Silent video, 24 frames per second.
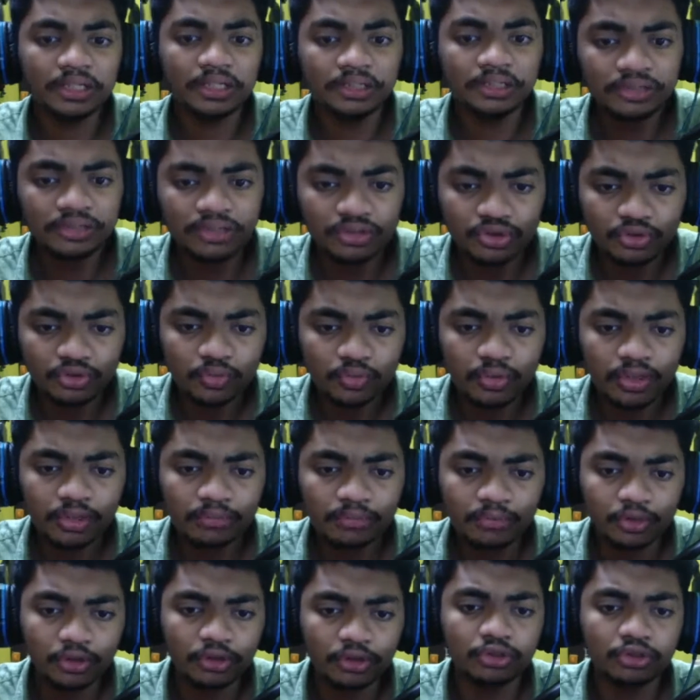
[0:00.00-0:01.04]
this is what
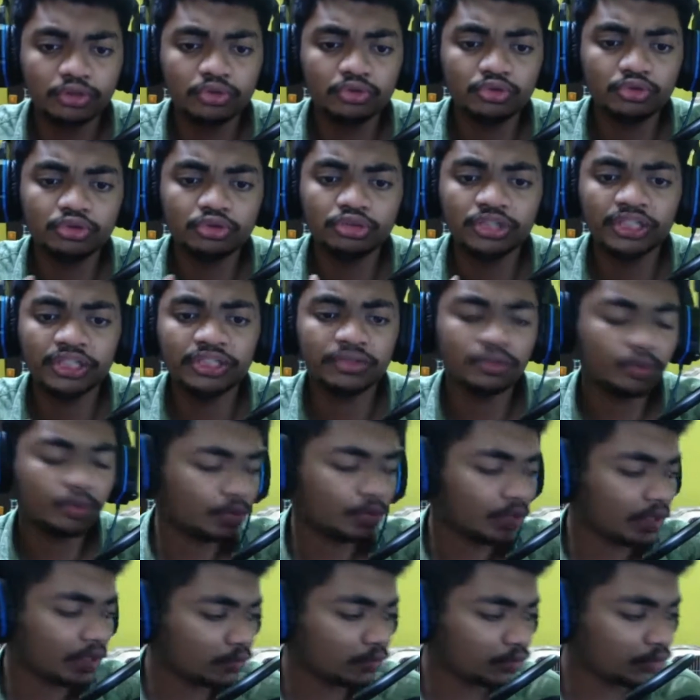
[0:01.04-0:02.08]
I'm gonna do today.
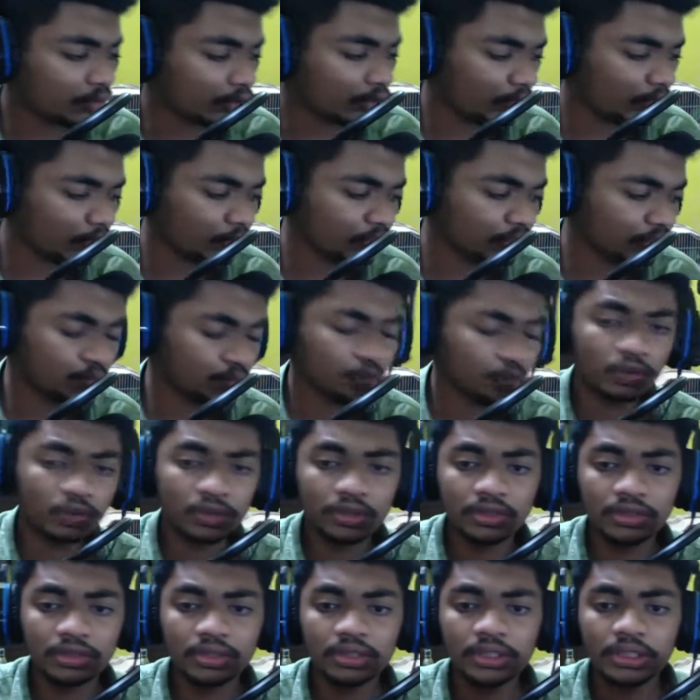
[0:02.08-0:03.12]
So I always
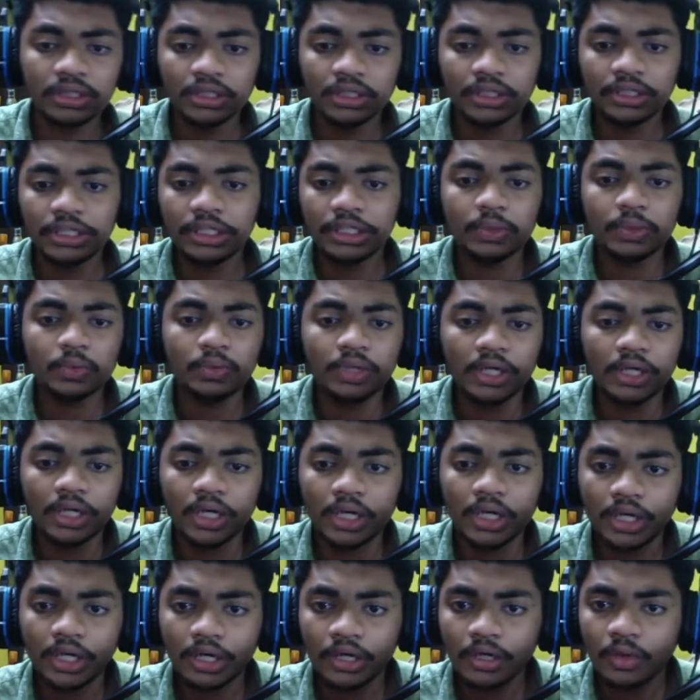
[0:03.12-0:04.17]
wondered,
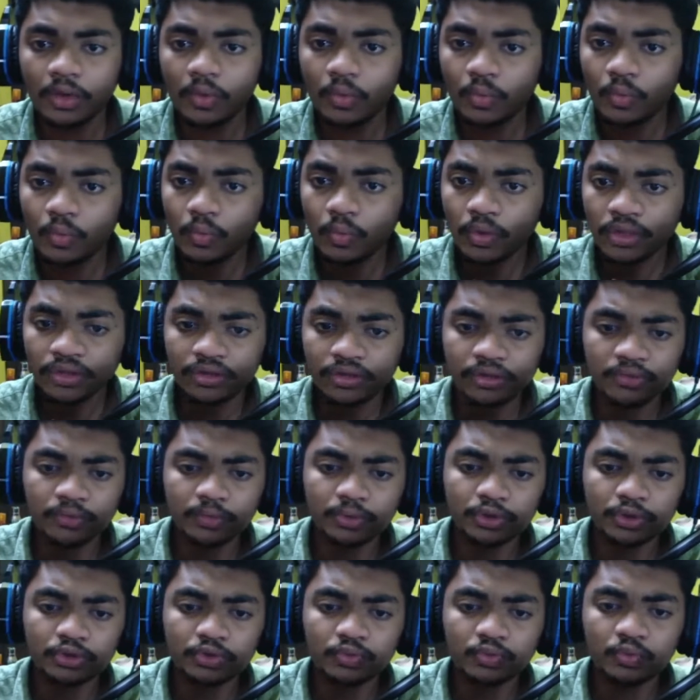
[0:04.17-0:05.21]
what the
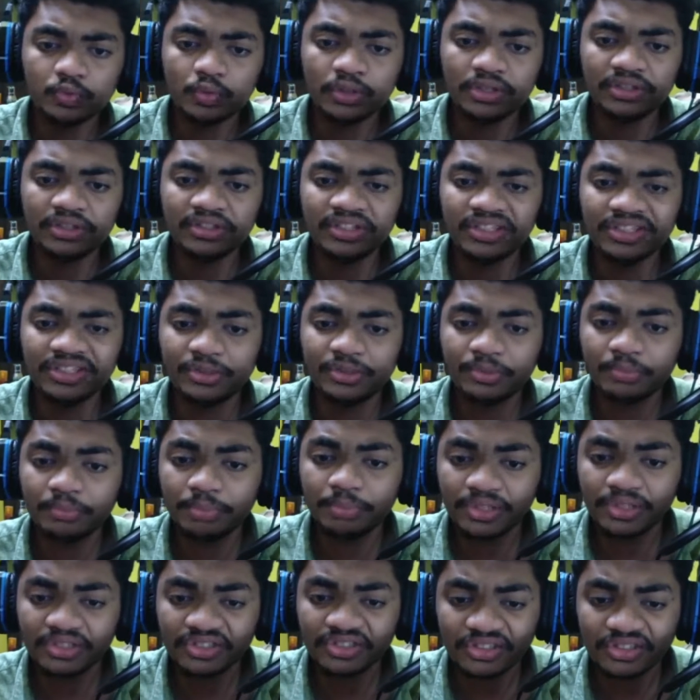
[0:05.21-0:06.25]
most wealthiest
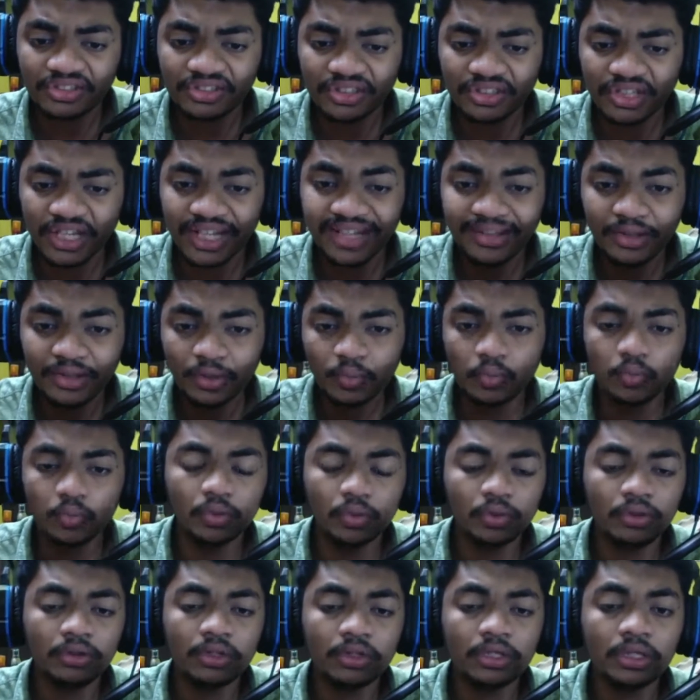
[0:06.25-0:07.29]
persons in the
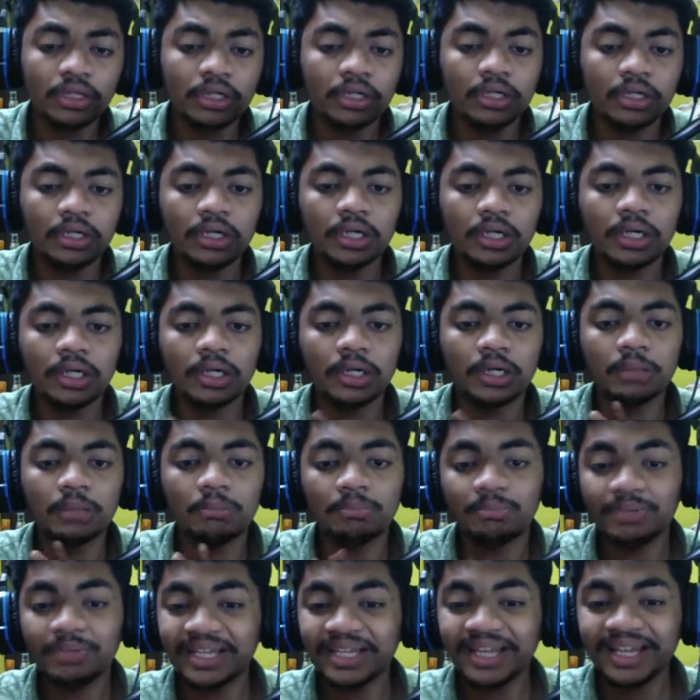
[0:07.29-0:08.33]
world
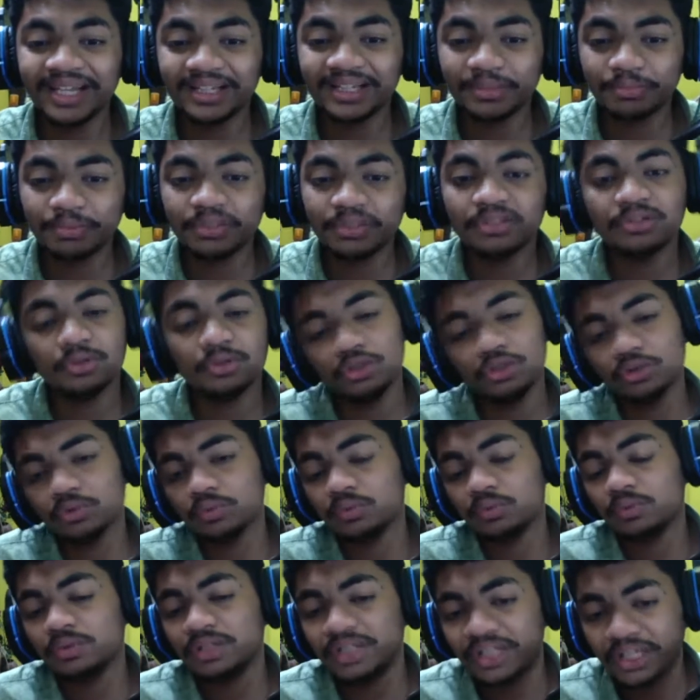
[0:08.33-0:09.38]
buy
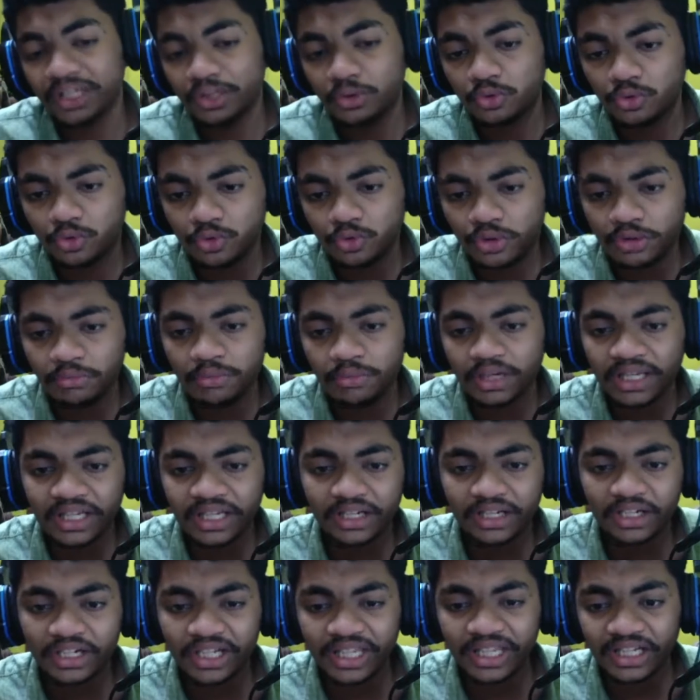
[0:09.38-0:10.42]
expensive. They usually buy
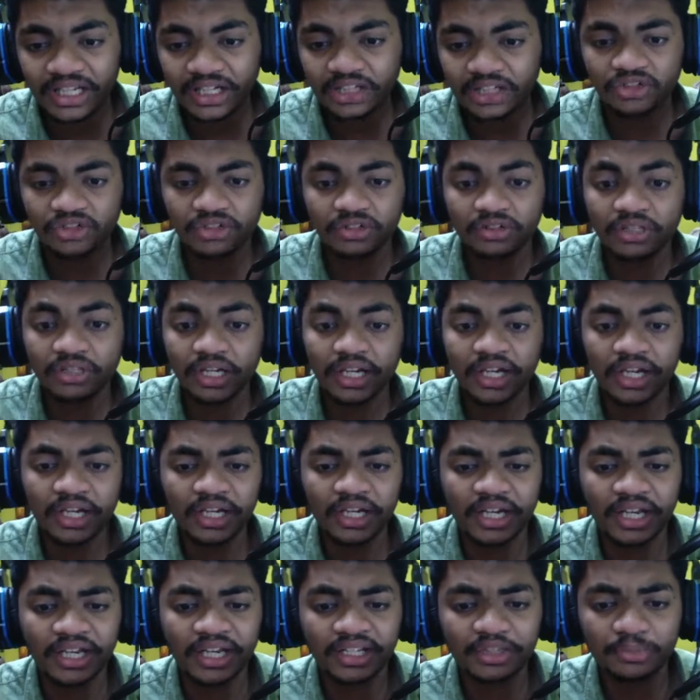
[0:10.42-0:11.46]
ridiculous and
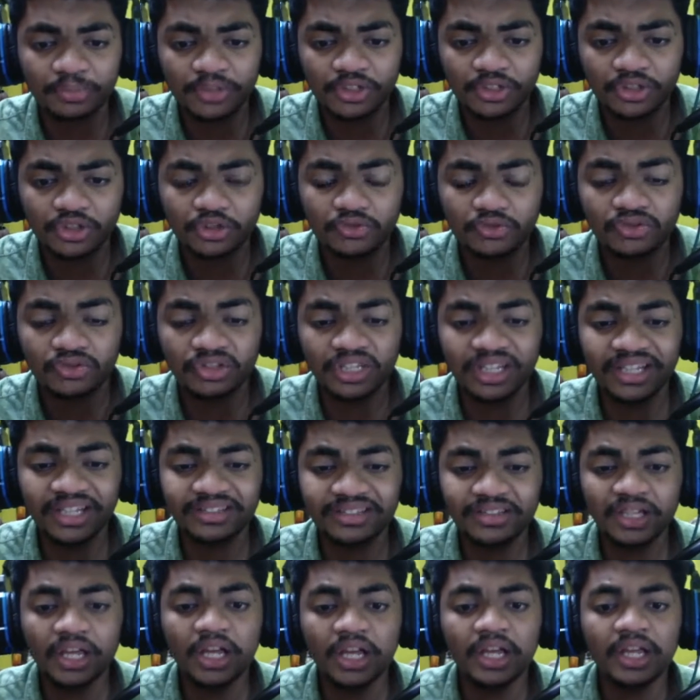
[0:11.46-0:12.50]
expensive
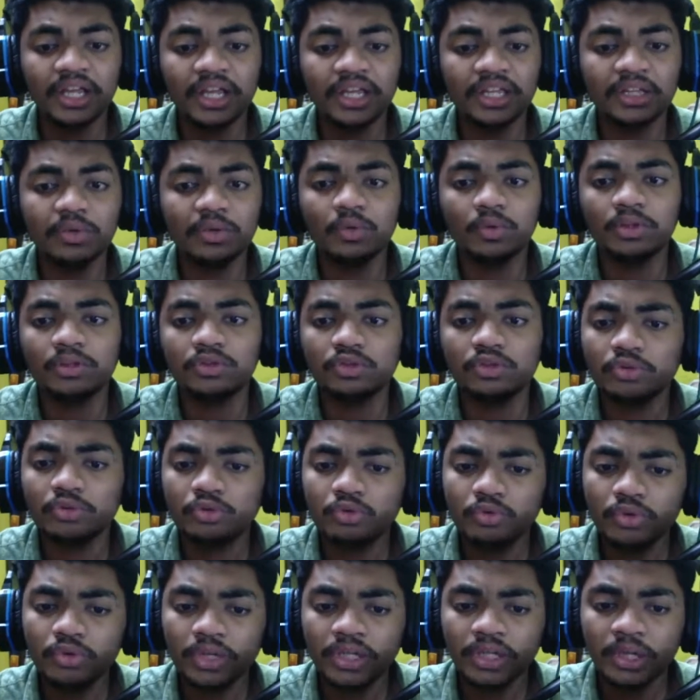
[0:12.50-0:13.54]
things in the world. So
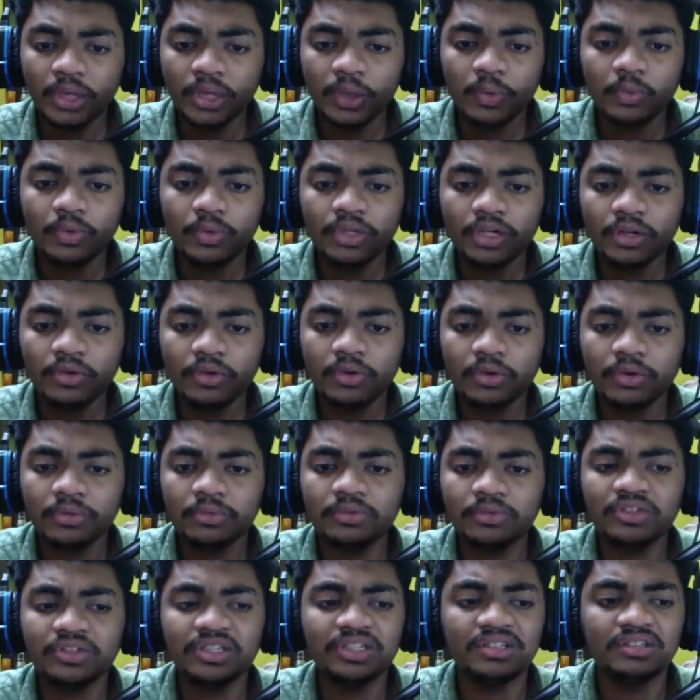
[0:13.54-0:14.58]
today we are going
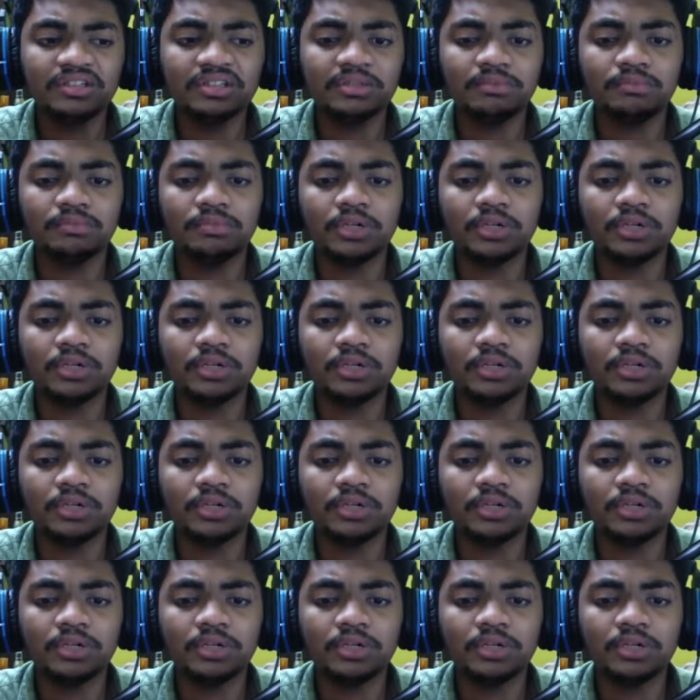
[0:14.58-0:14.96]
to see some